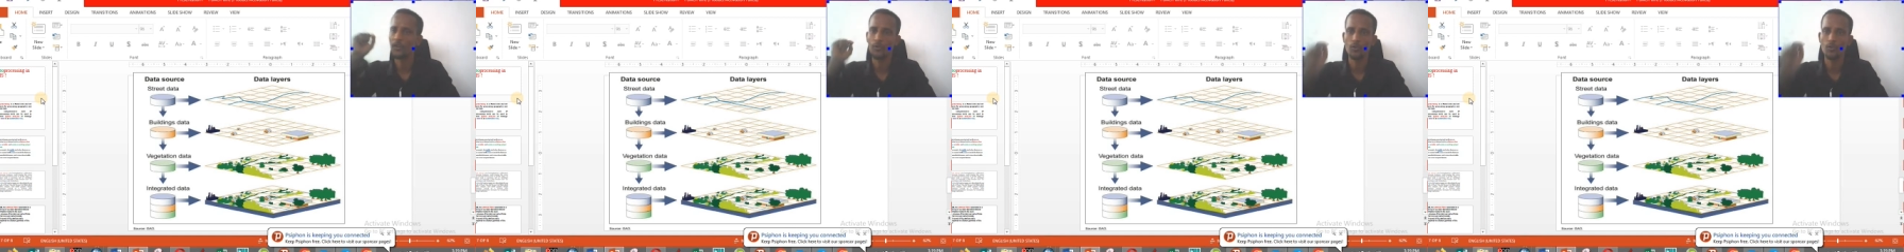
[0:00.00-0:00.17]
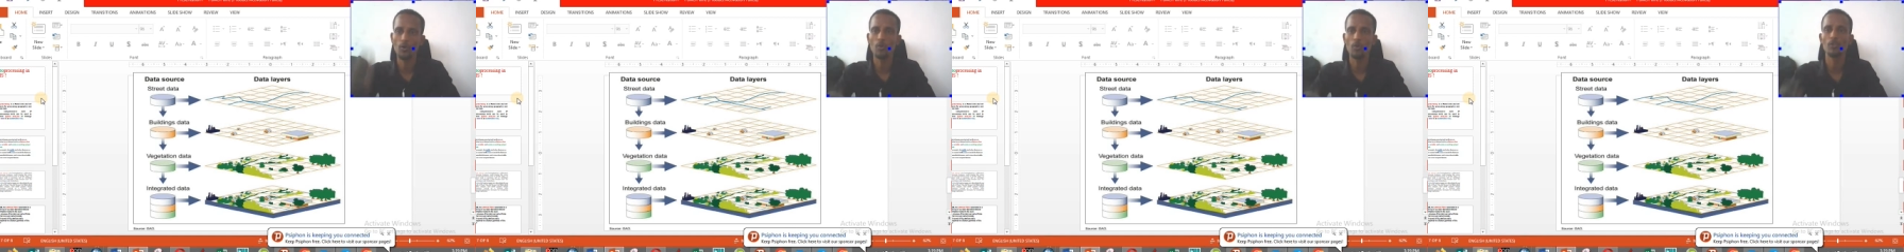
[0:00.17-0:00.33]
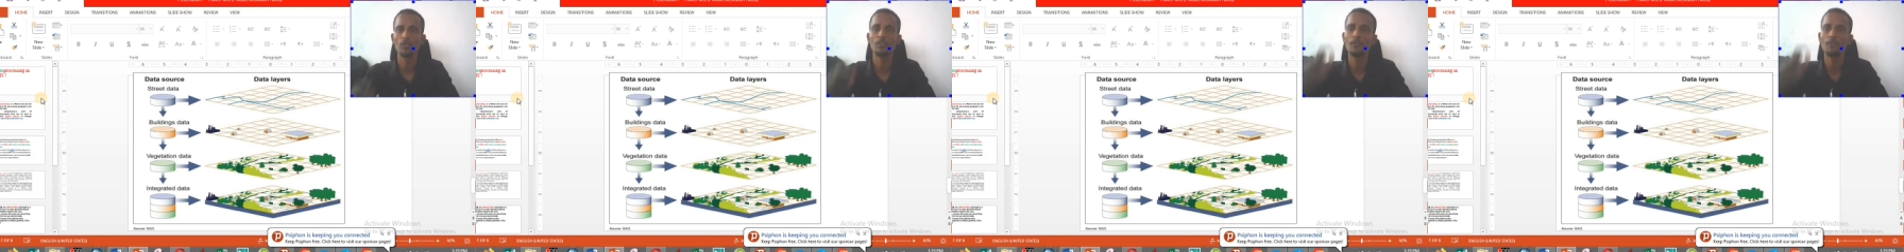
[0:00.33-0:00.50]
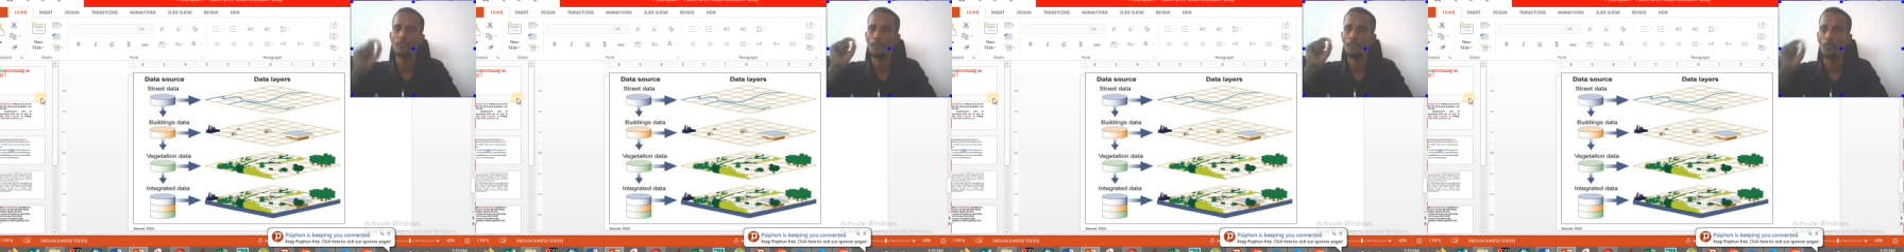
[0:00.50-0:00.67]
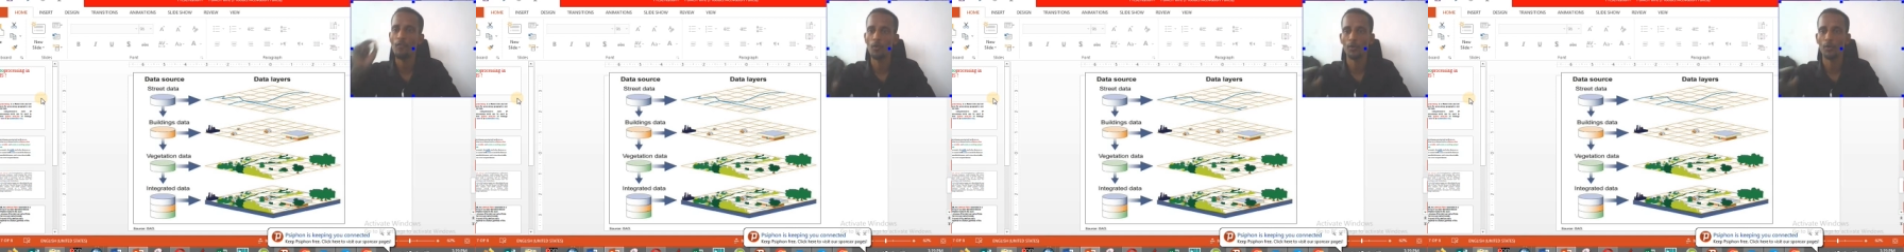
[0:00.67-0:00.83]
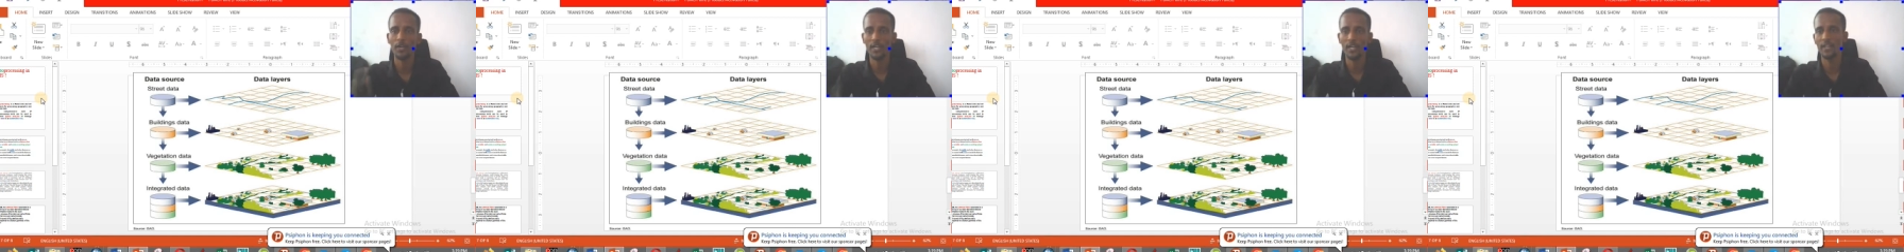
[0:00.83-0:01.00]
Don't
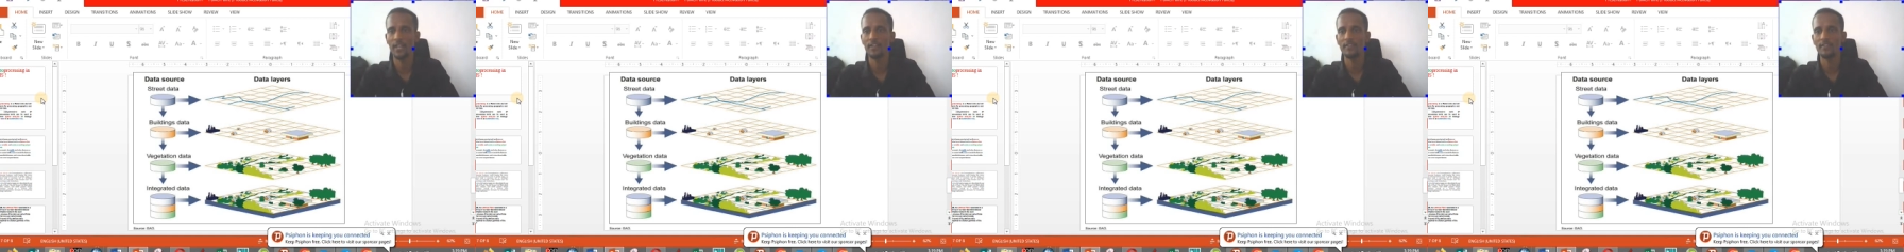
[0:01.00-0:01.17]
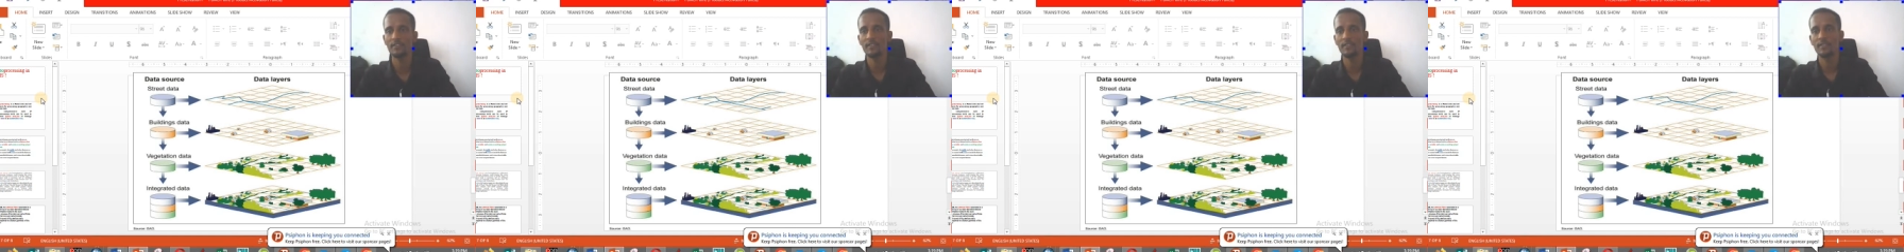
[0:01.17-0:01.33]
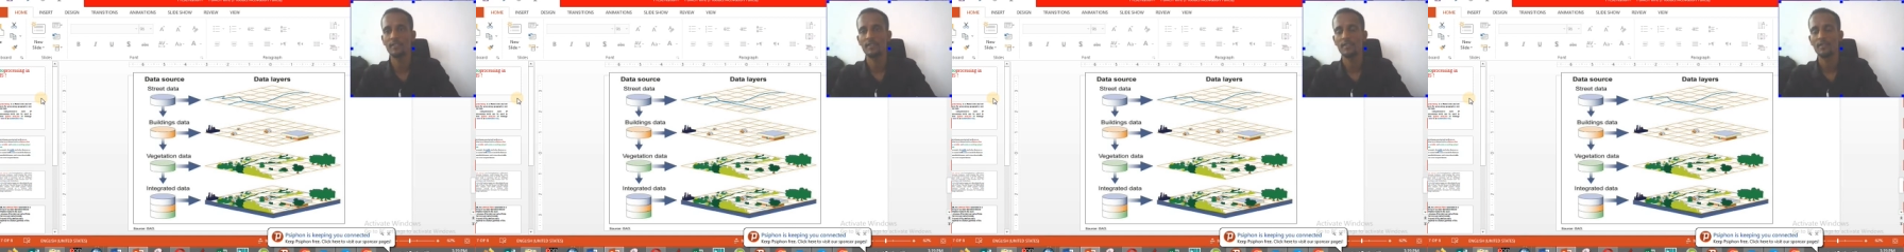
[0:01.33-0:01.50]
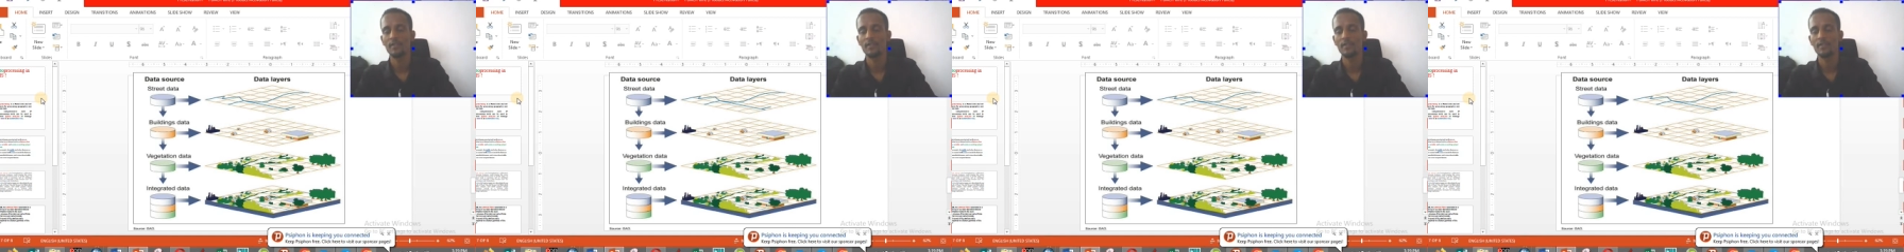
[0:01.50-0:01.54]
forget